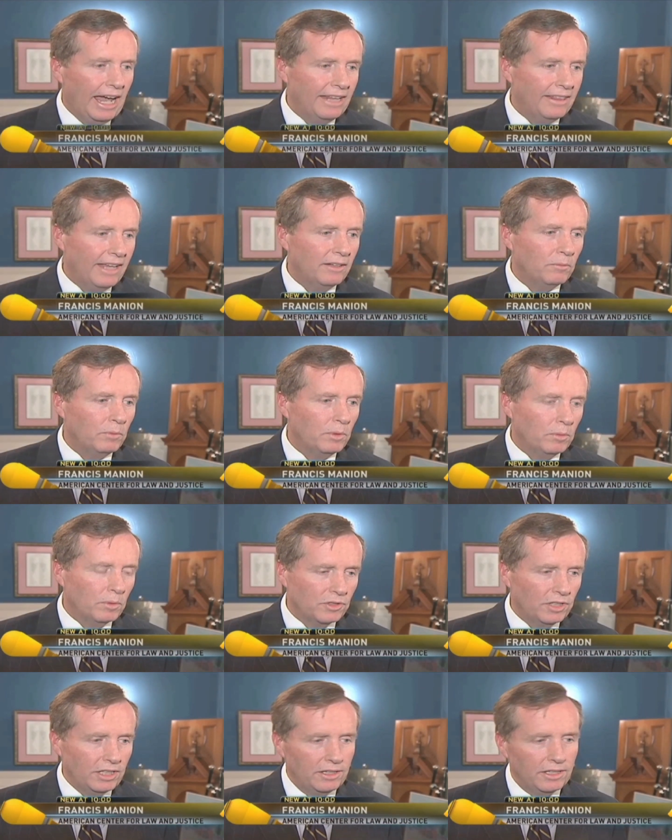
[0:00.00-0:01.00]
and that we
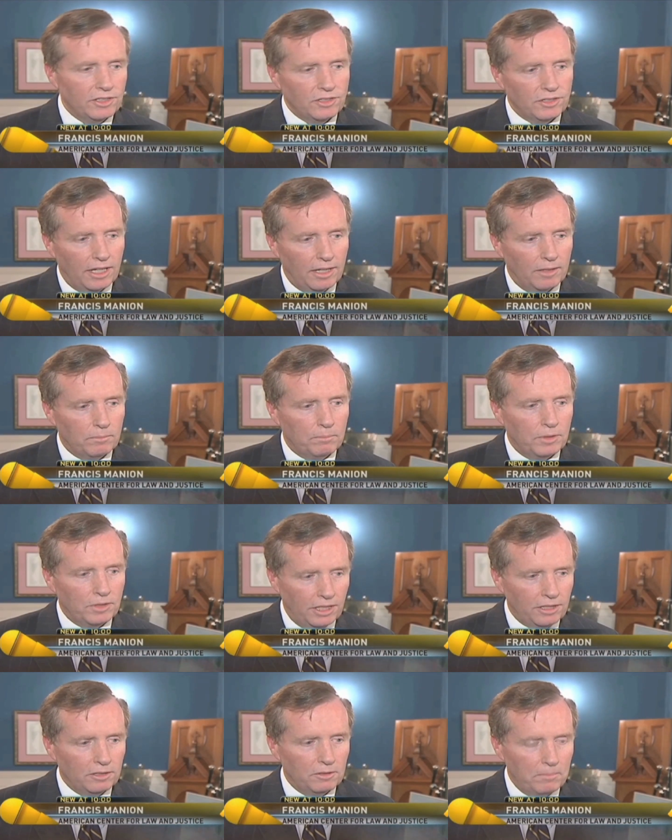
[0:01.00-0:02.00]
will see this uh,
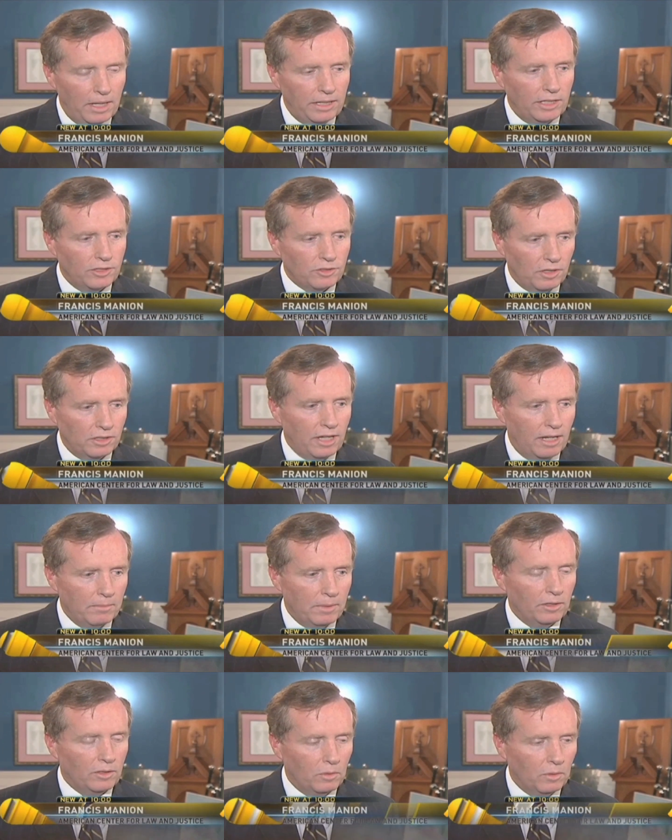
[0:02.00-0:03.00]
particular mandate struck
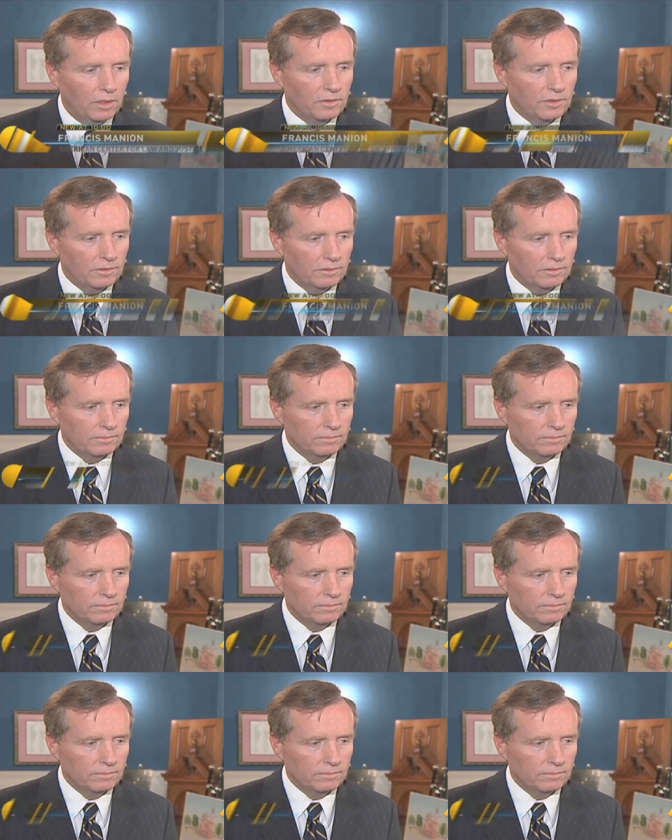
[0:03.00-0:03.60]
down by the courts.